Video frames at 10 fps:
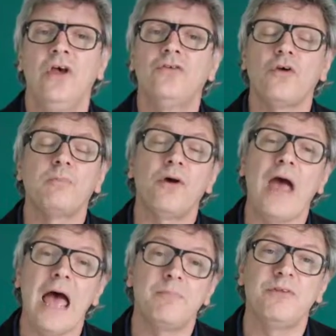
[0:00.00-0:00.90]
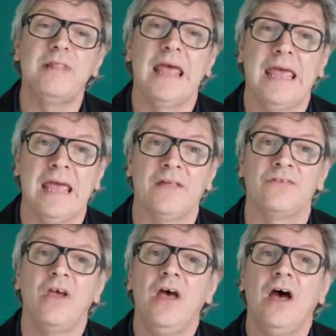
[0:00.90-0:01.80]
So perhaps in the
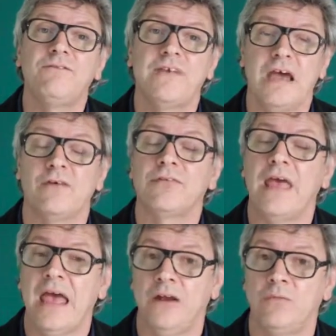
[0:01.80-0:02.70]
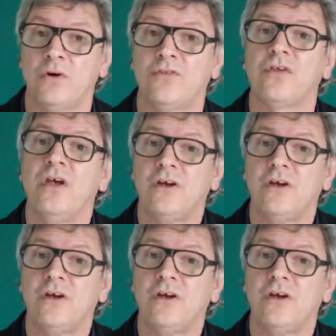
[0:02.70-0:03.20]
hands of Gareth Edwards,